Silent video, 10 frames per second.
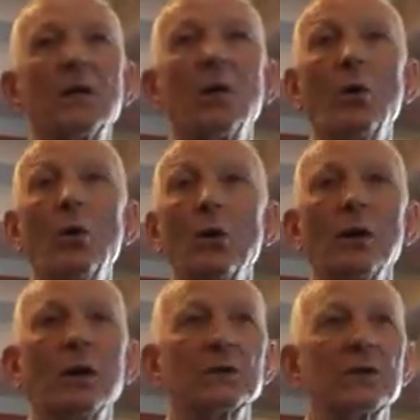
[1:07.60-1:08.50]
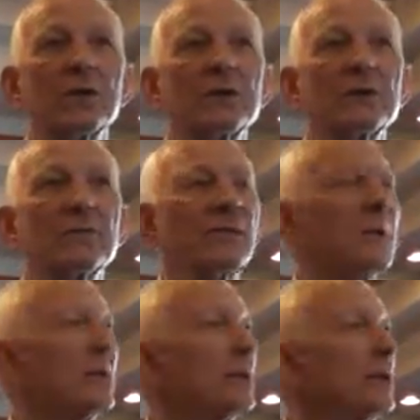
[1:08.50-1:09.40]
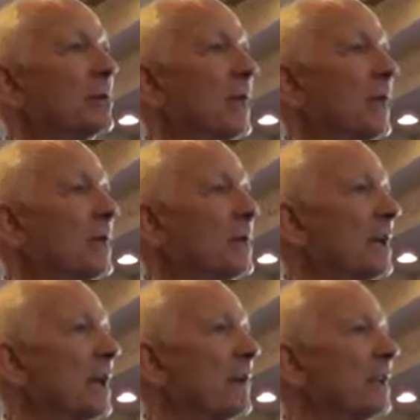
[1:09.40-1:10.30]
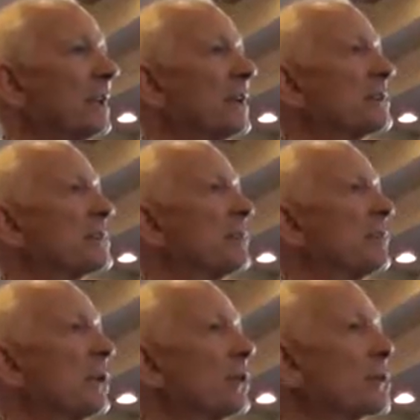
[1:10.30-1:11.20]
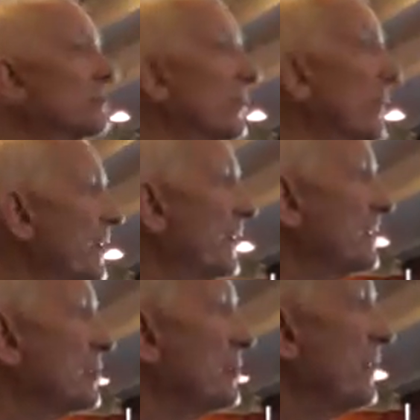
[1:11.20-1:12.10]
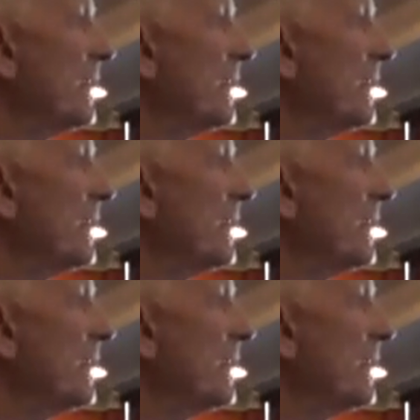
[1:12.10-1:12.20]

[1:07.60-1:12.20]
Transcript: Or alternatively, you may have a list of personal things. You